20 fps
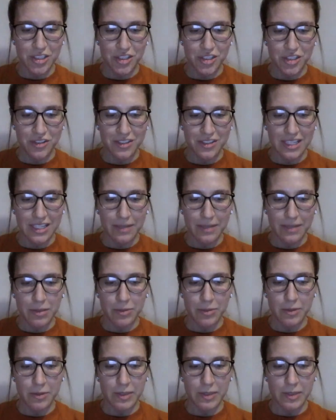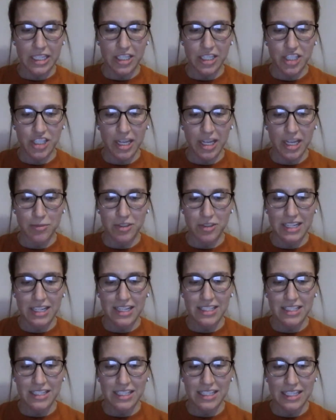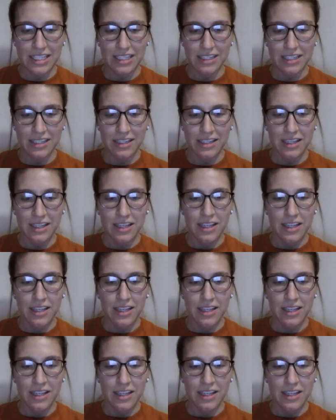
Schultz, and I'm going to be reading Chapter 19.